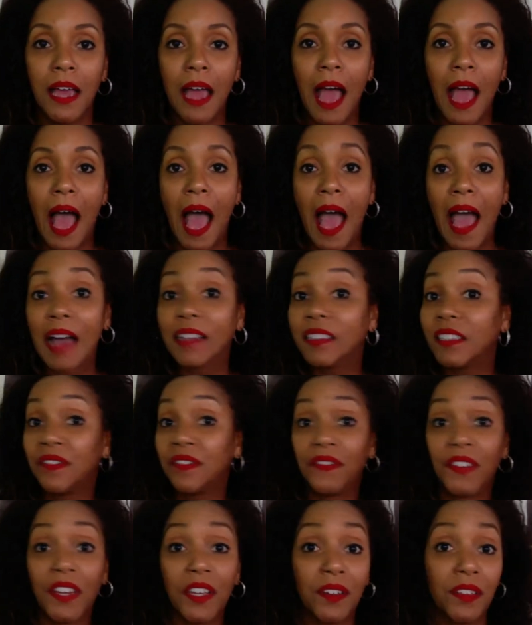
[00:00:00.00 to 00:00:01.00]
I had to
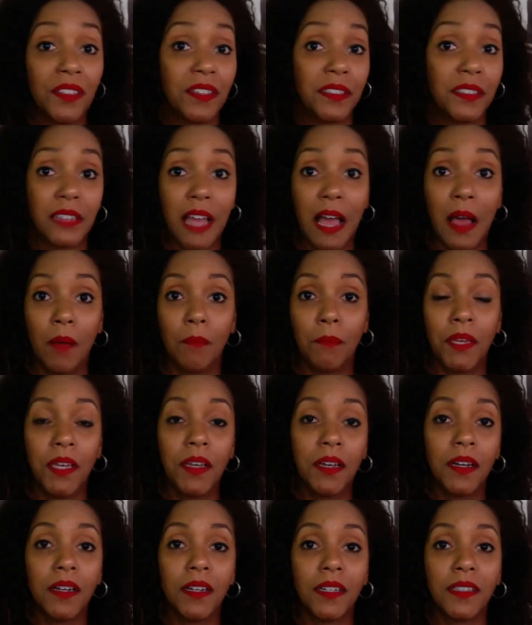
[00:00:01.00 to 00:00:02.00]
figure this out,
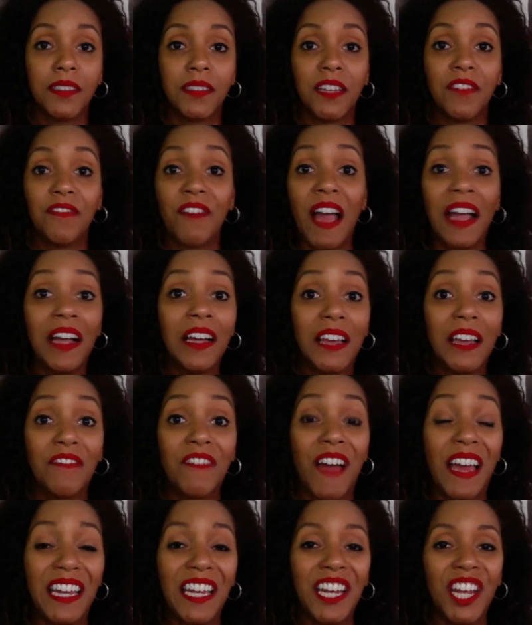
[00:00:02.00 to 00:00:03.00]
because if
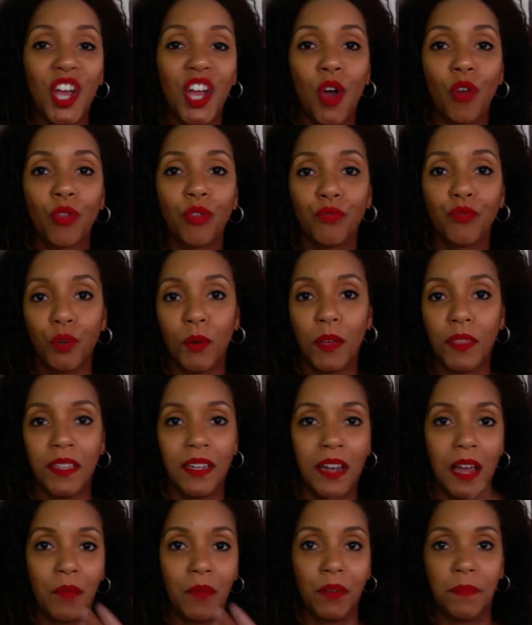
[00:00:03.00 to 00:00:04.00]
I didn't go through it, then
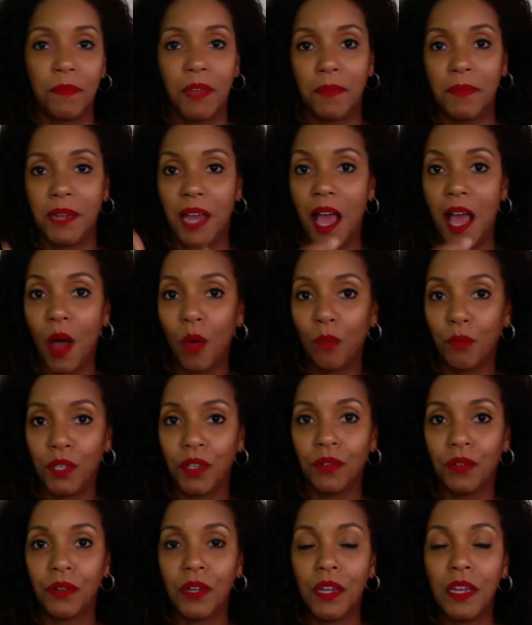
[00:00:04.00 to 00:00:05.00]
I wouldn't be able to help
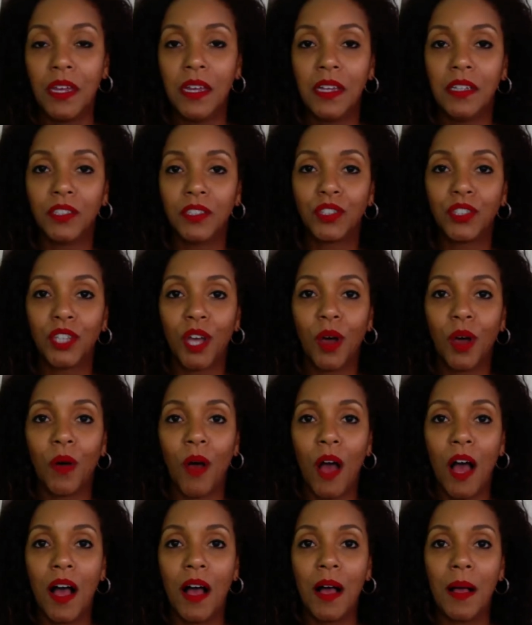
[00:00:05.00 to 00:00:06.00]
you.
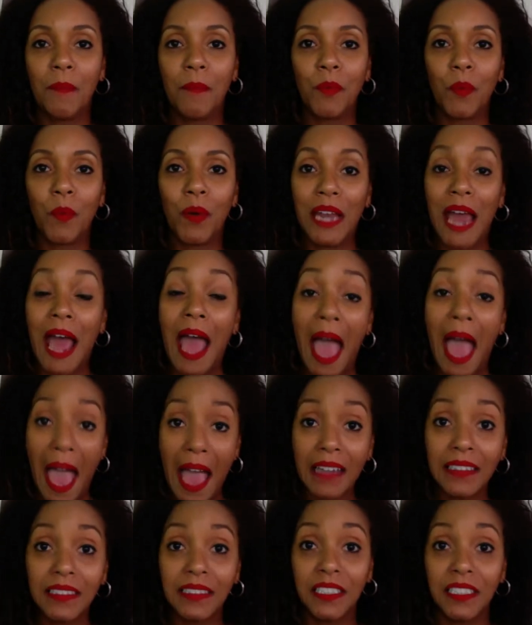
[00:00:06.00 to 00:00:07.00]
So when I
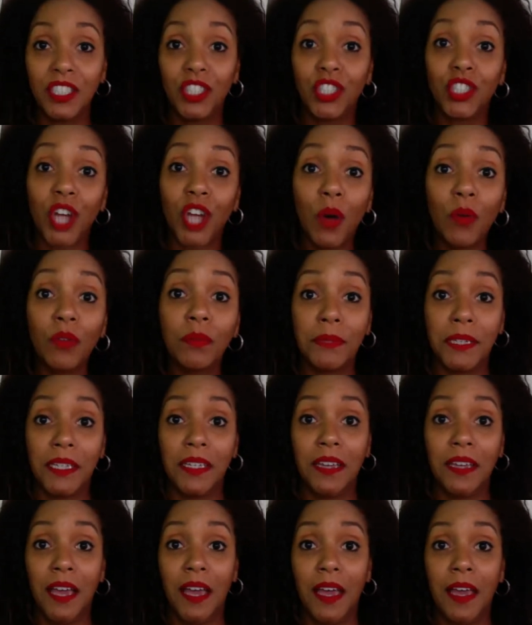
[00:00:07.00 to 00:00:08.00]
asked, he showed me,
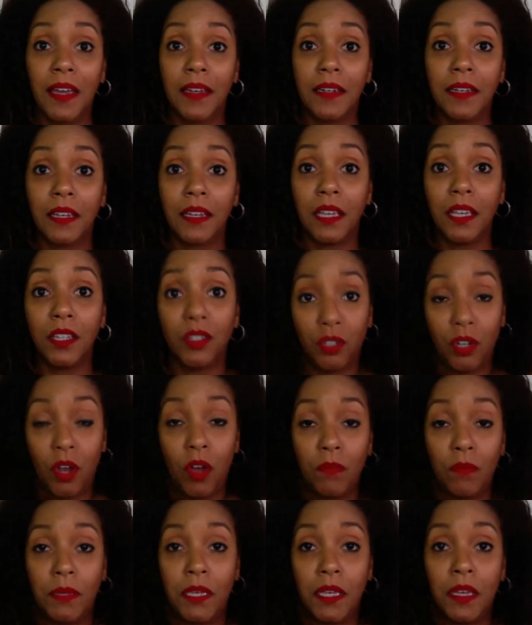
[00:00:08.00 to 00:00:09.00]
and he showed
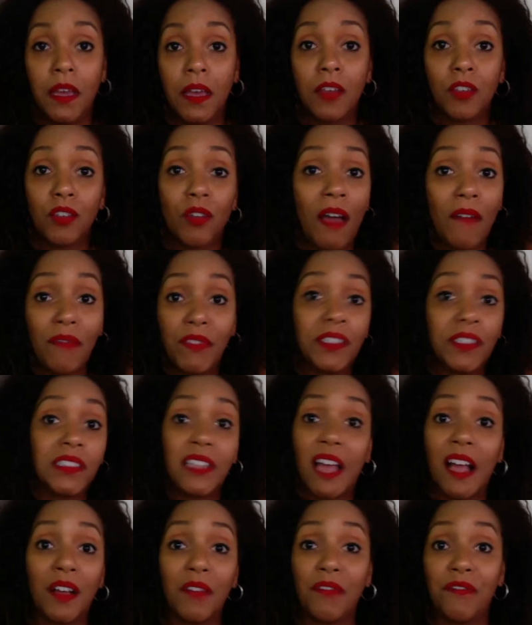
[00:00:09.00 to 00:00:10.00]
me you have to
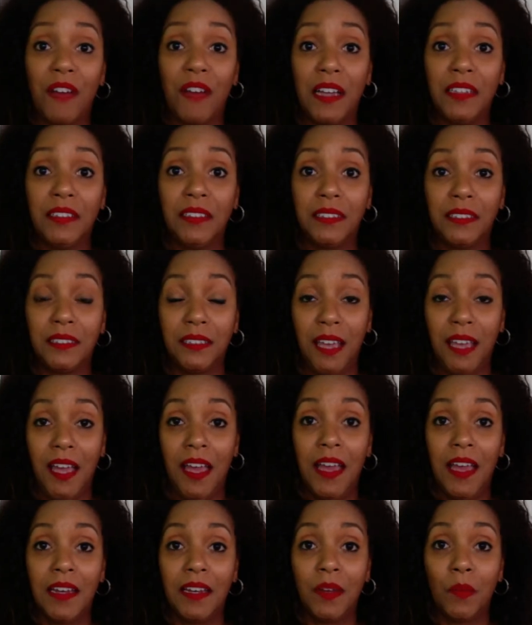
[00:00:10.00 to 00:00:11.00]
sacrifice.
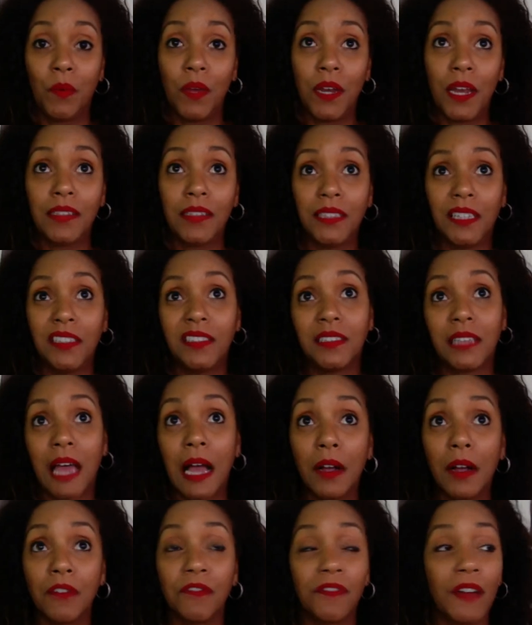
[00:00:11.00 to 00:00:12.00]
And when I say
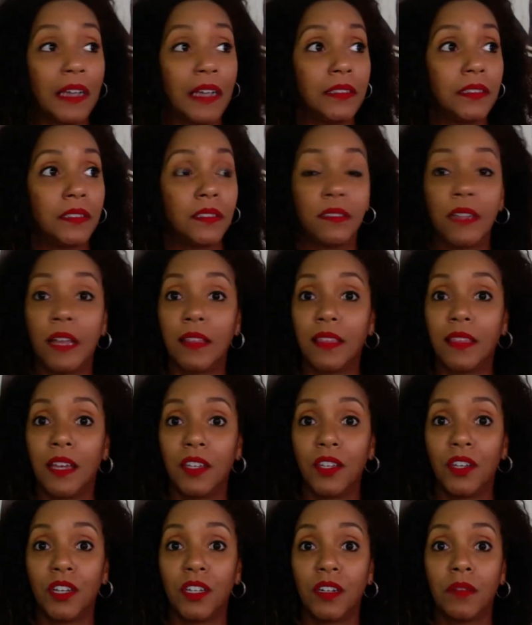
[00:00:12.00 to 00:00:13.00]
sacrifice, it's not that
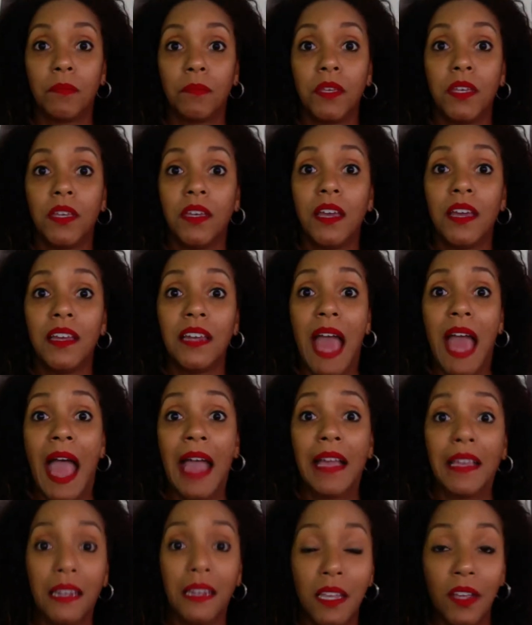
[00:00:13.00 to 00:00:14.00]
you're going to be in
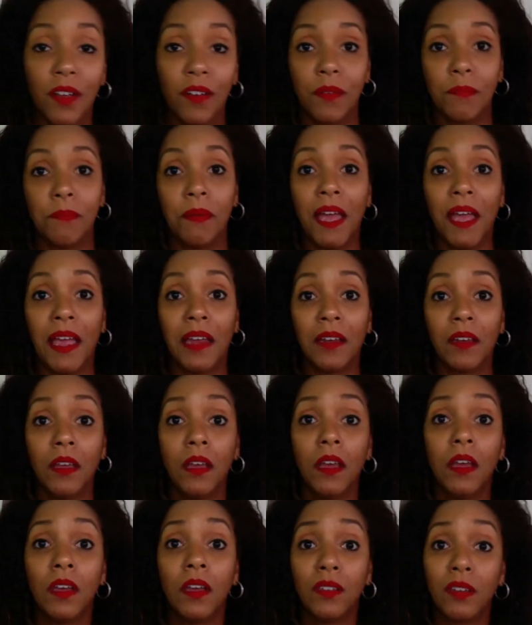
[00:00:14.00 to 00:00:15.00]
agony or in pain.
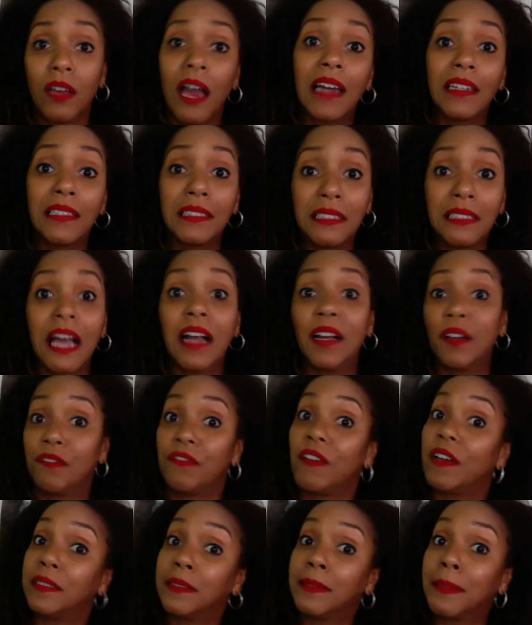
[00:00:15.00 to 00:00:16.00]
You got to
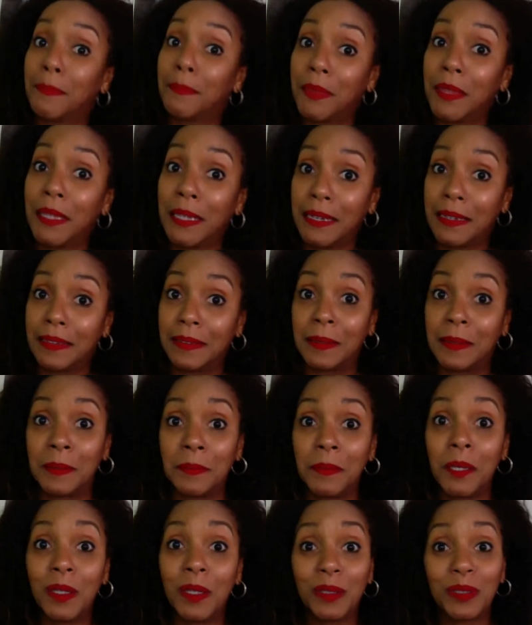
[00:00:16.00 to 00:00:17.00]
sacrifice some things.
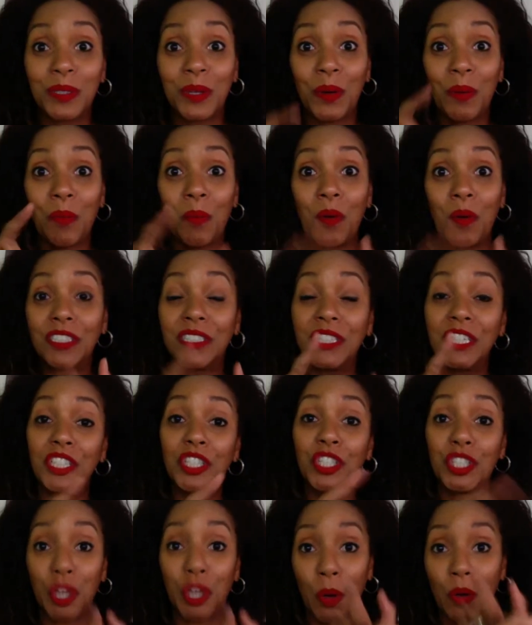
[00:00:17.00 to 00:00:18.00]
So once he
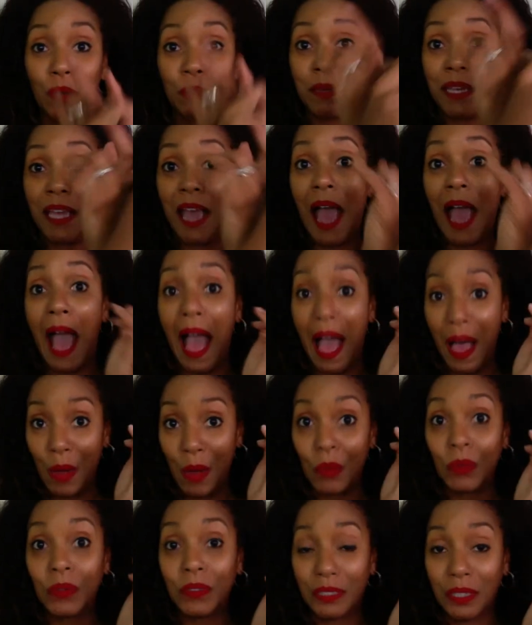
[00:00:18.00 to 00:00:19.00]
showed me
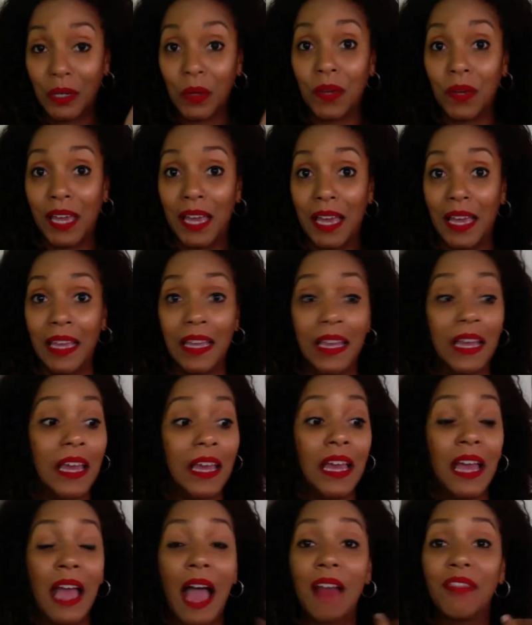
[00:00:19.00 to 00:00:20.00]
how, okay,
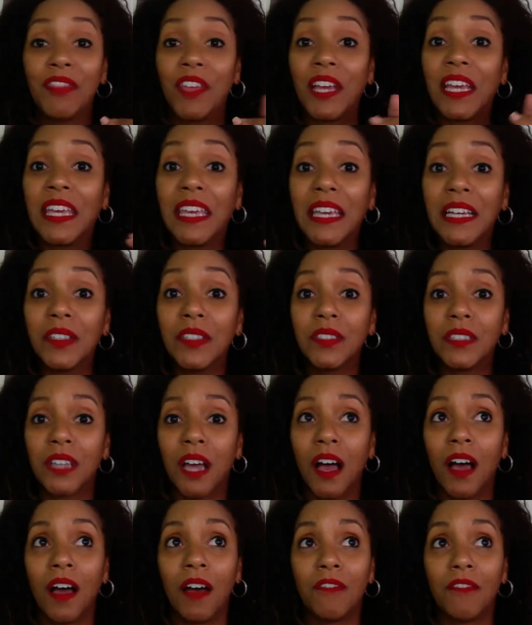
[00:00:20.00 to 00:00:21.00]
the guilt
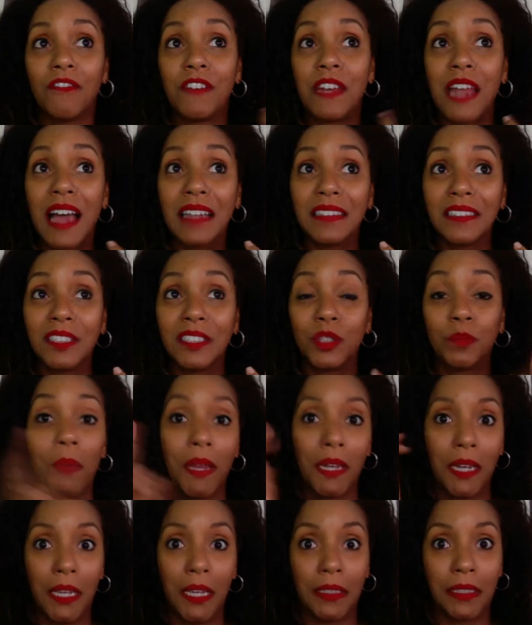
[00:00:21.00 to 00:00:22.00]
of not
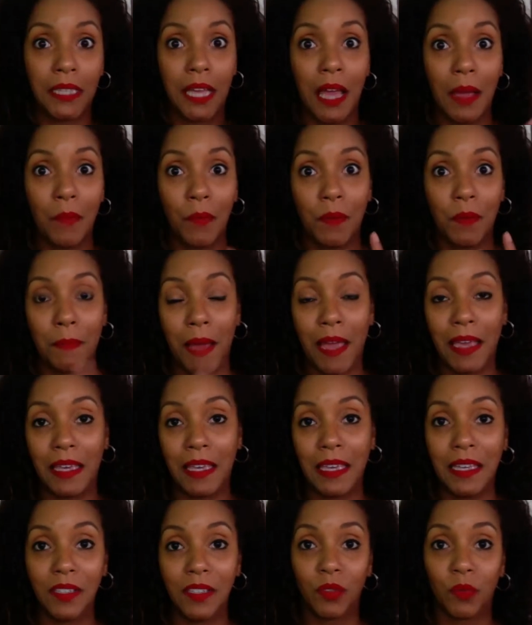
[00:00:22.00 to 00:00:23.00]
spending time with my
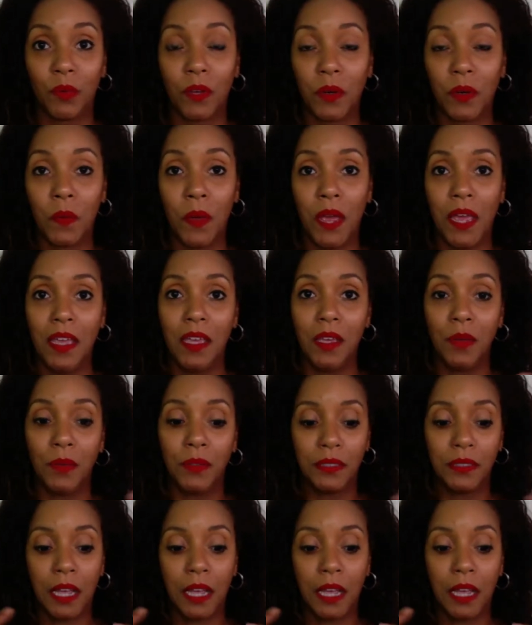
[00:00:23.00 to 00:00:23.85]
kids went away.